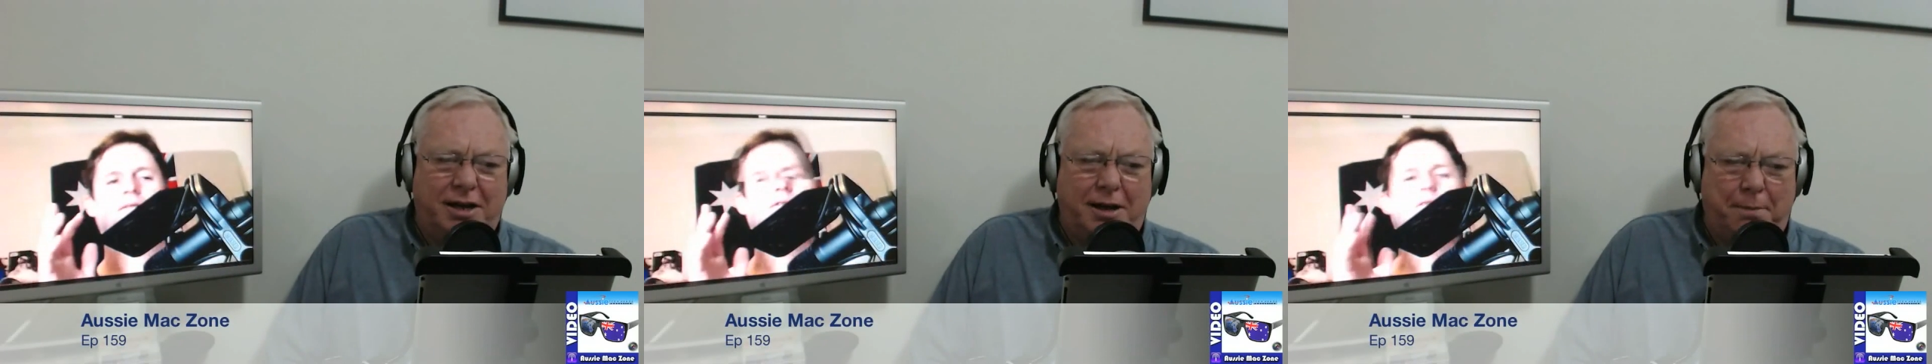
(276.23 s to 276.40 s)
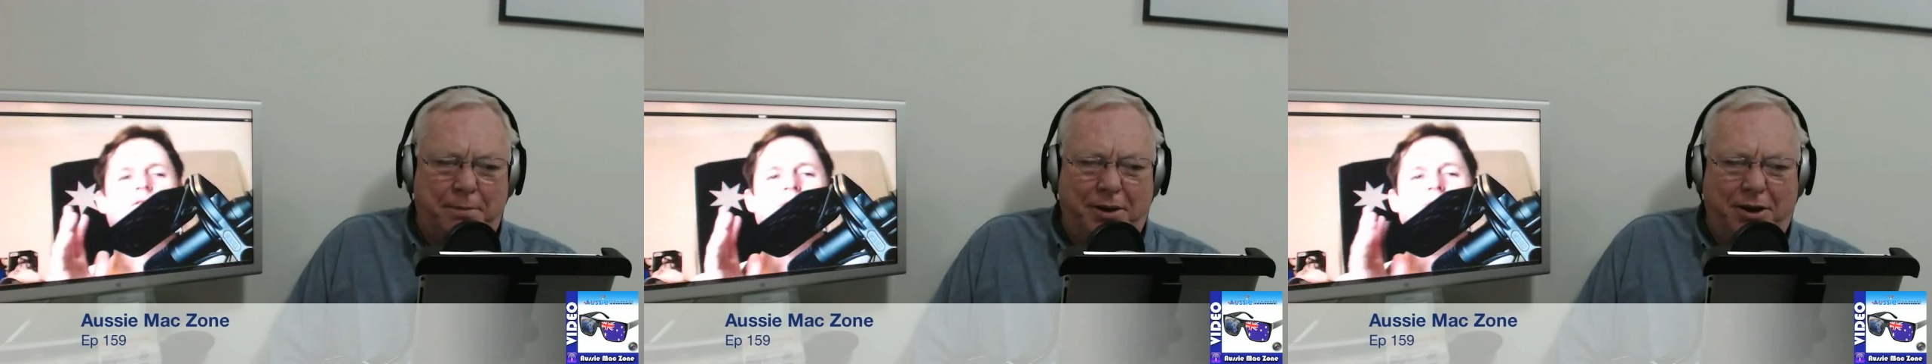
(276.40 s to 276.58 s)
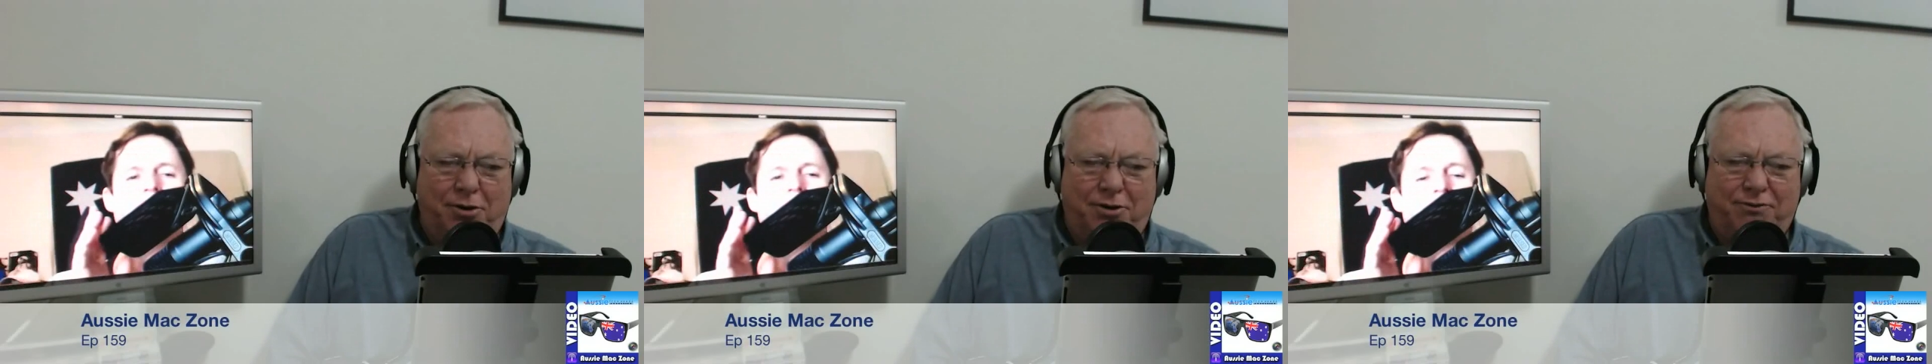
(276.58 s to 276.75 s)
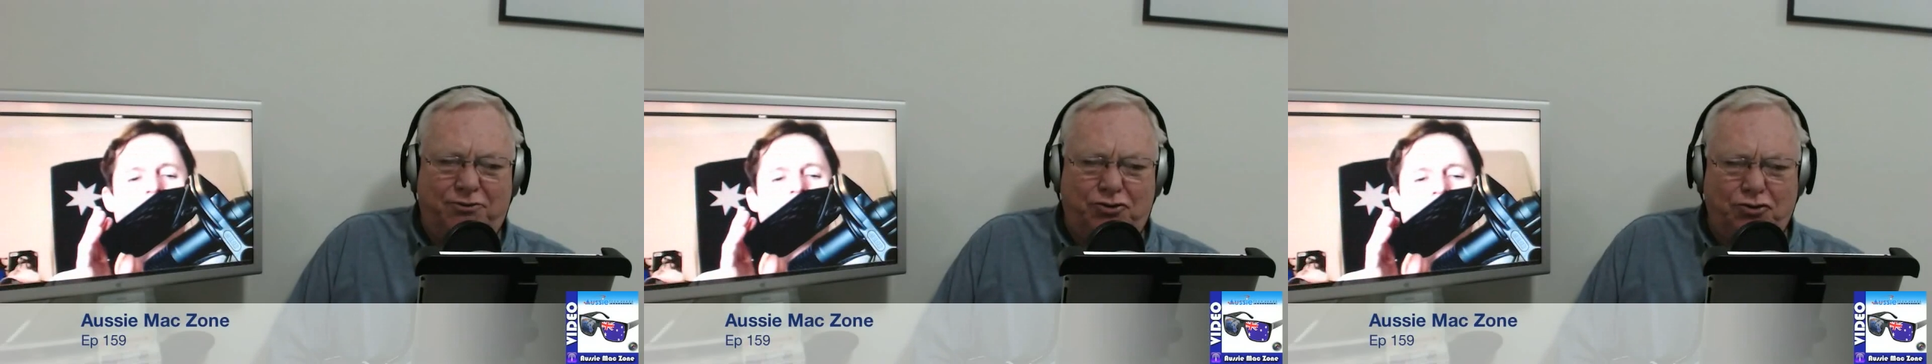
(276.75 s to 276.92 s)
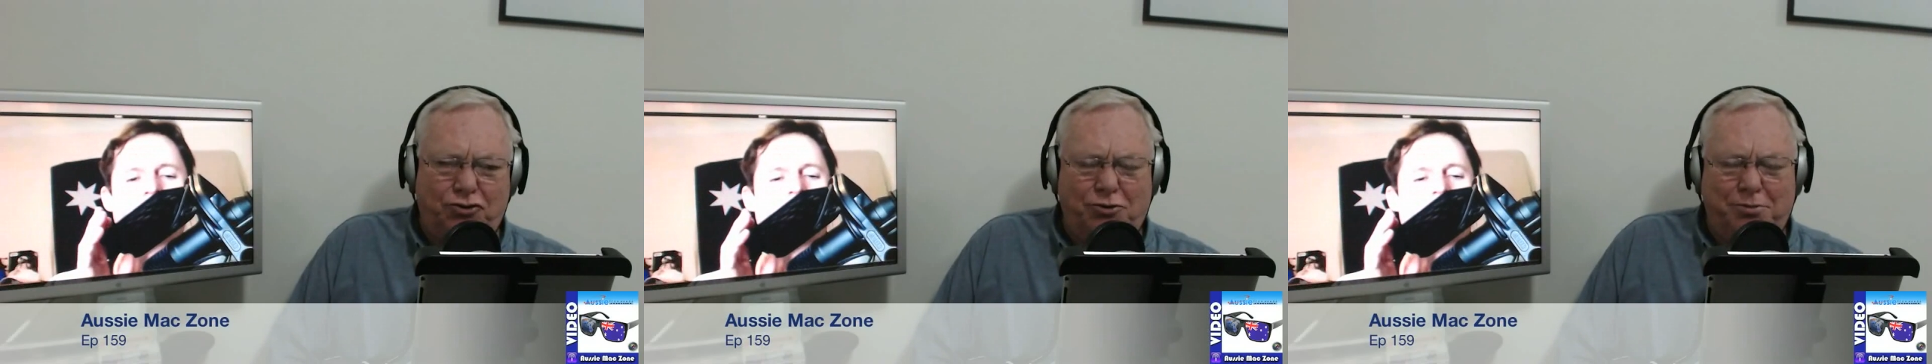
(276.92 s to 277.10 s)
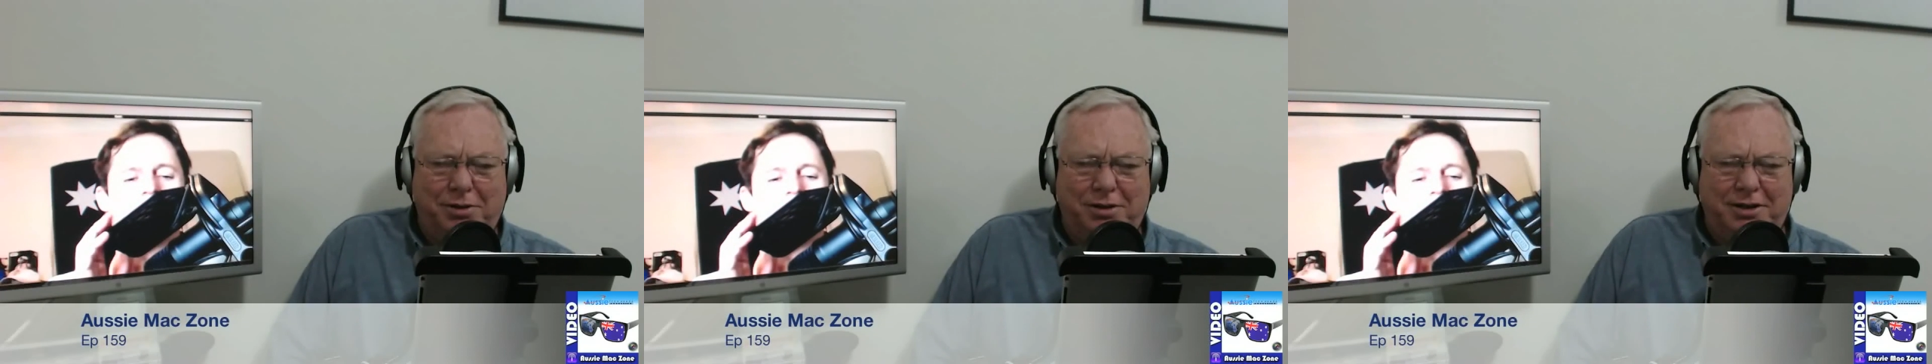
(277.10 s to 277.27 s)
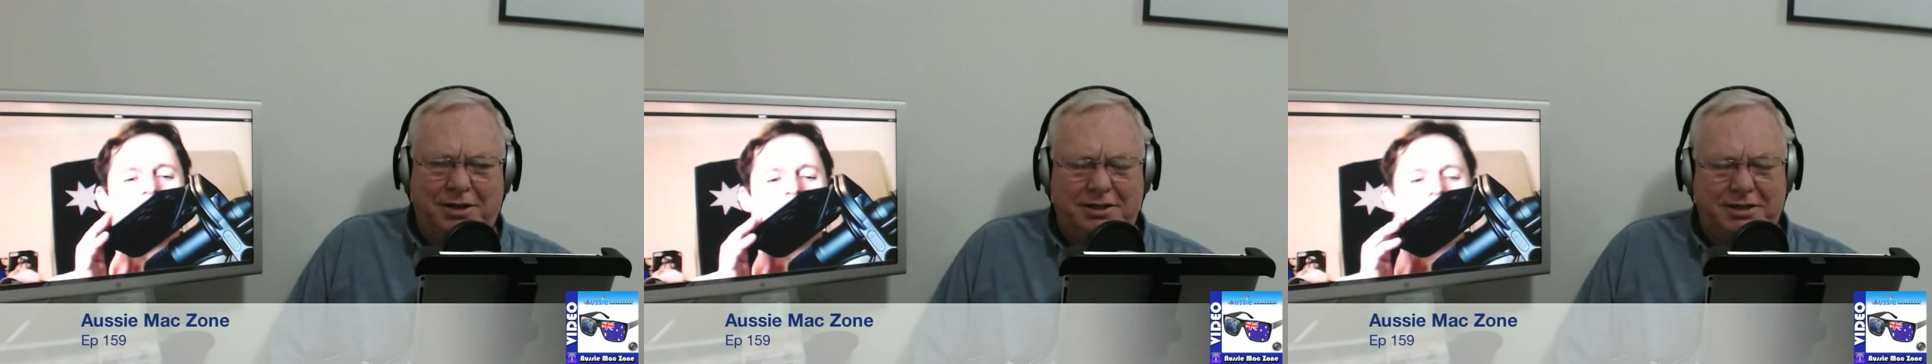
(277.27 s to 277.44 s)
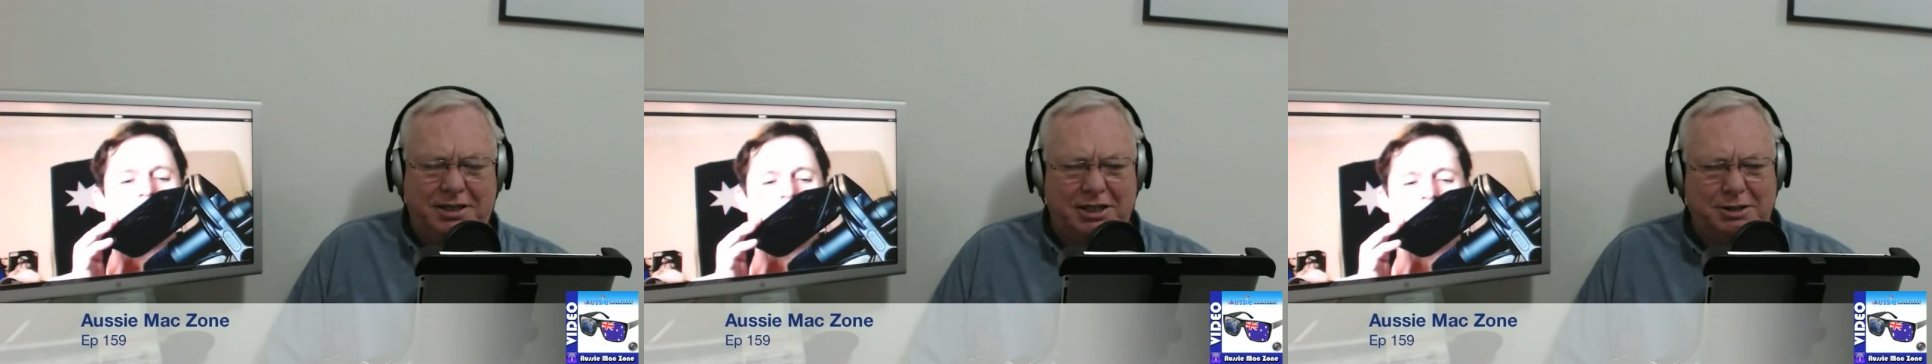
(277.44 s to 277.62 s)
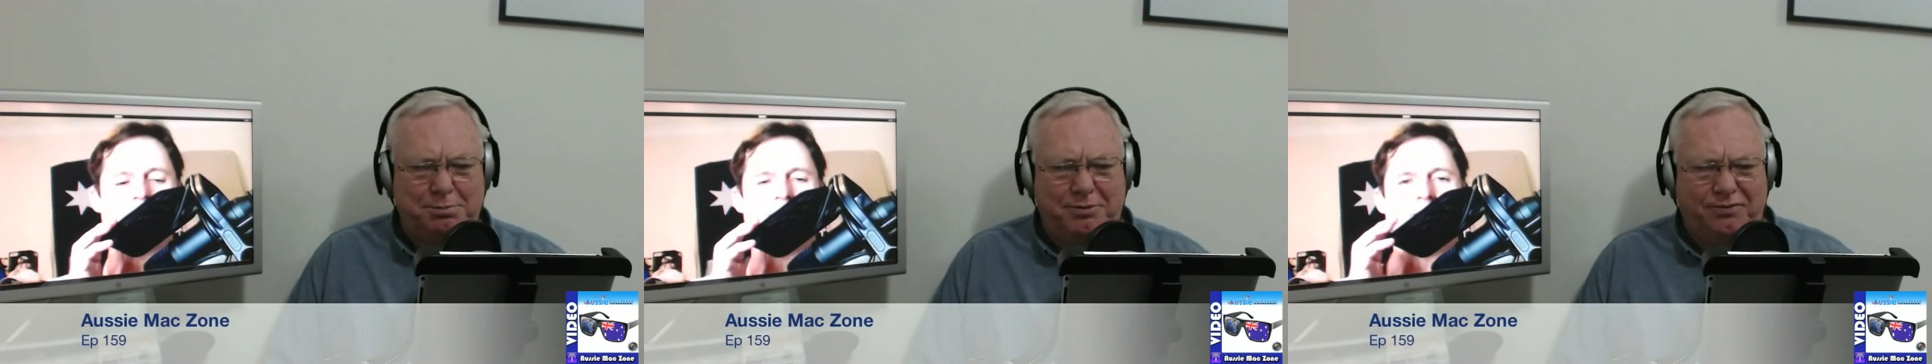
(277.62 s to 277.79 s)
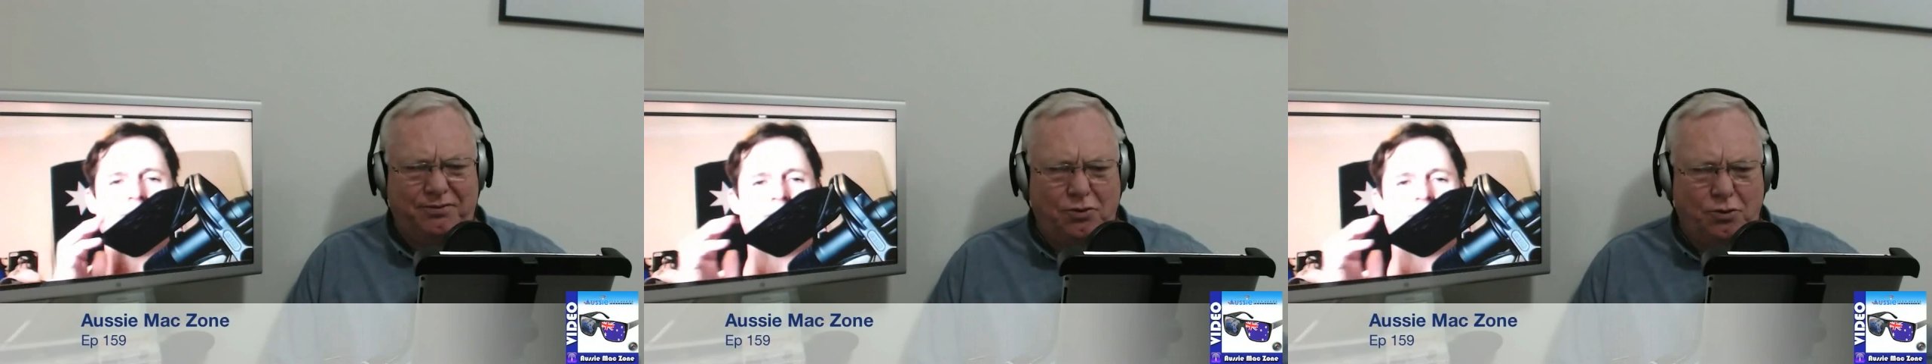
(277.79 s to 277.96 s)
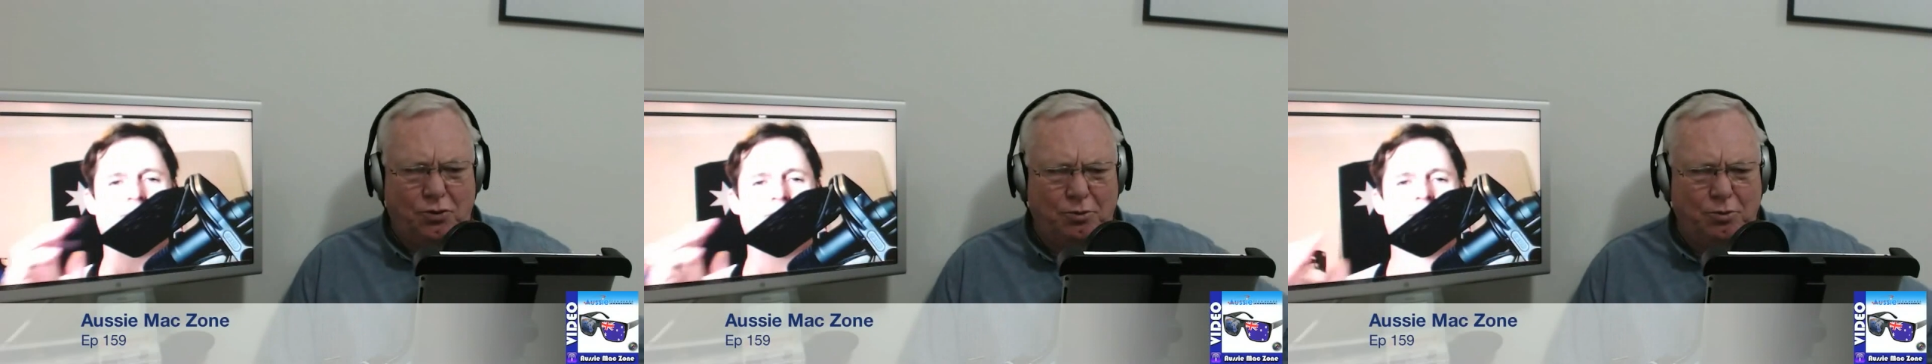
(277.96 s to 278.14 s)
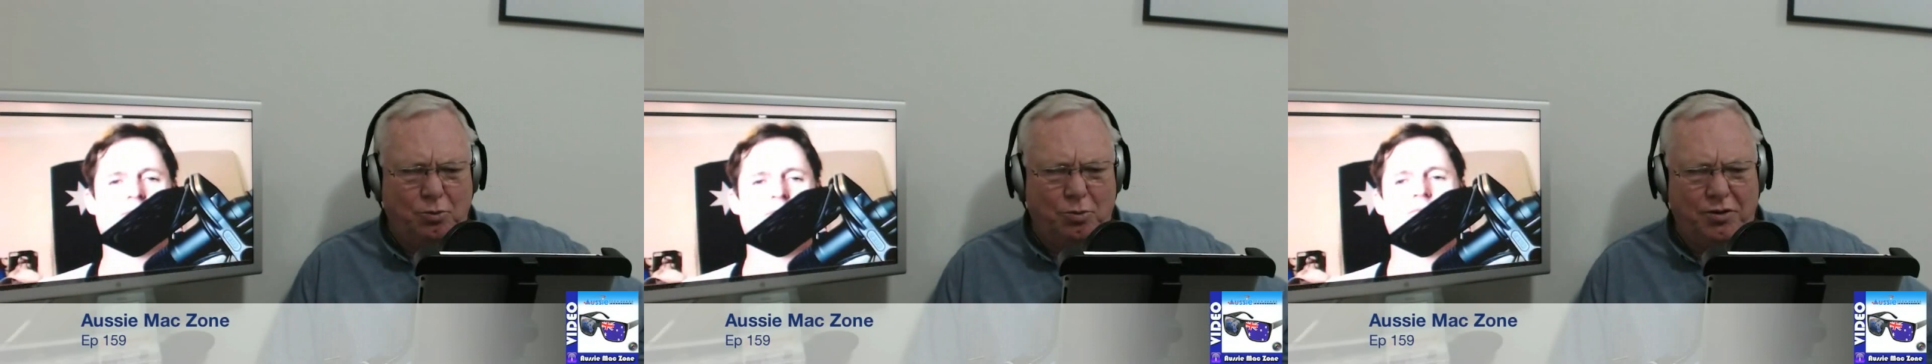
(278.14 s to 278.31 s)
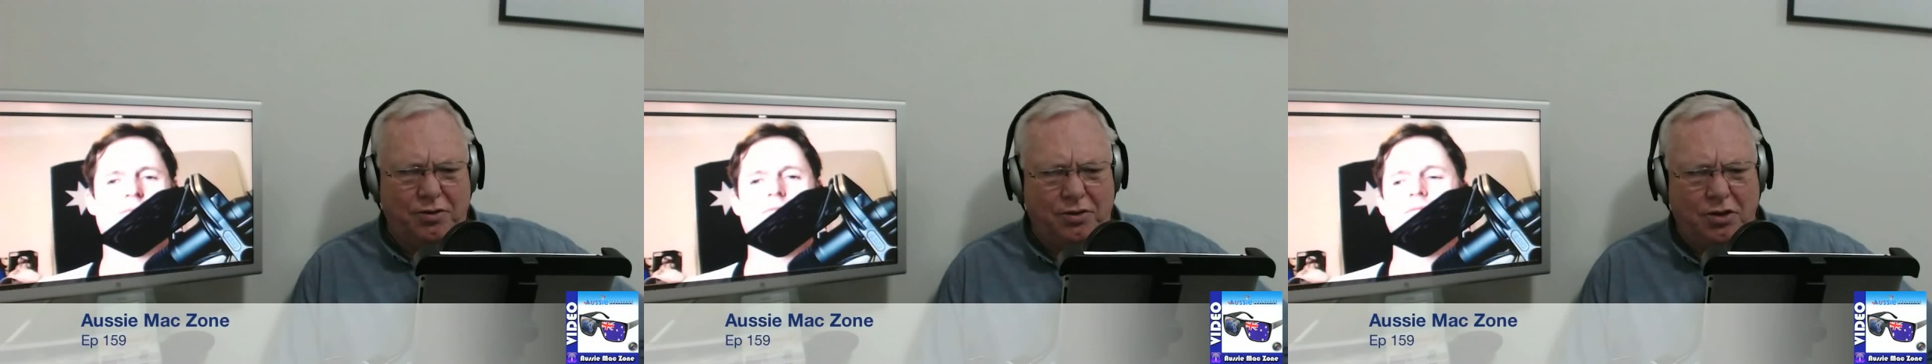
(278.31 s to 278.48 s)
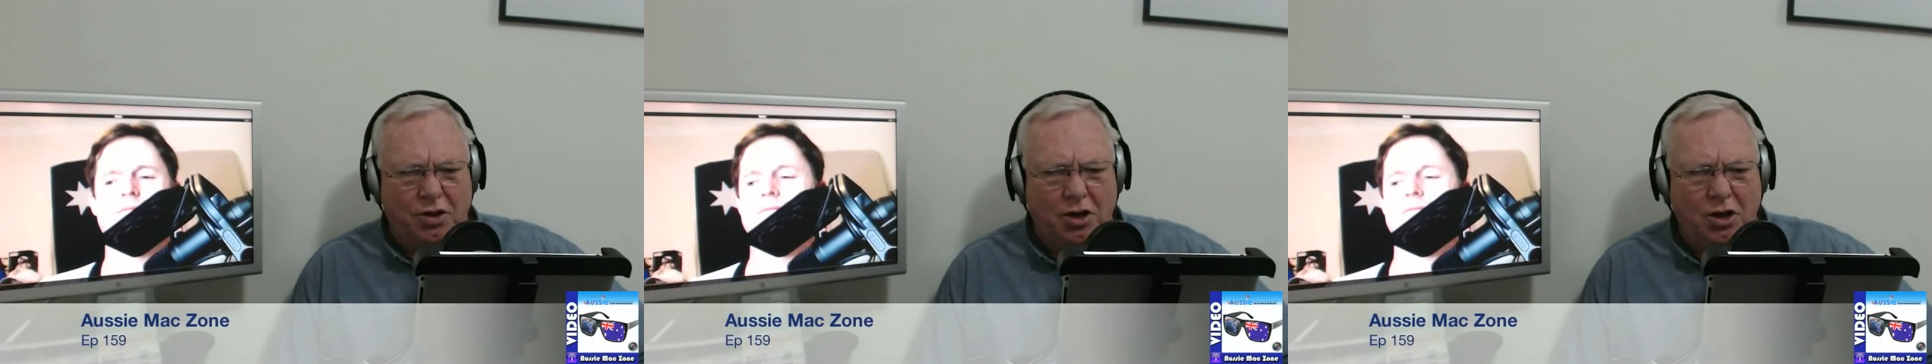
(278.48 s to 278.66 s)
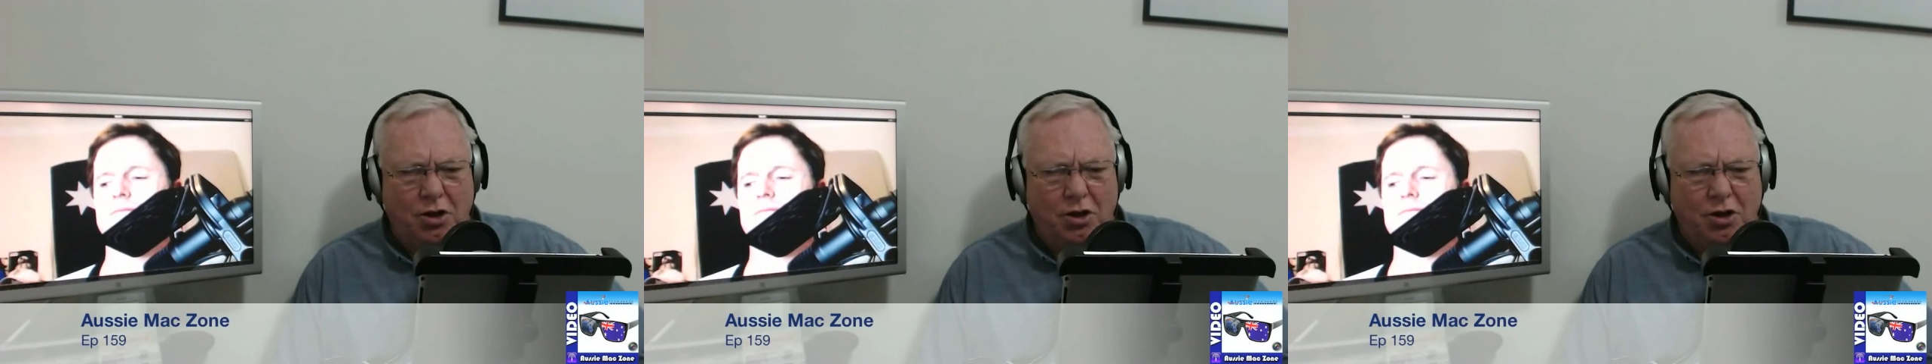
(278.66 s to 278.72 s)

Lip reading: a pair of durability tests performed with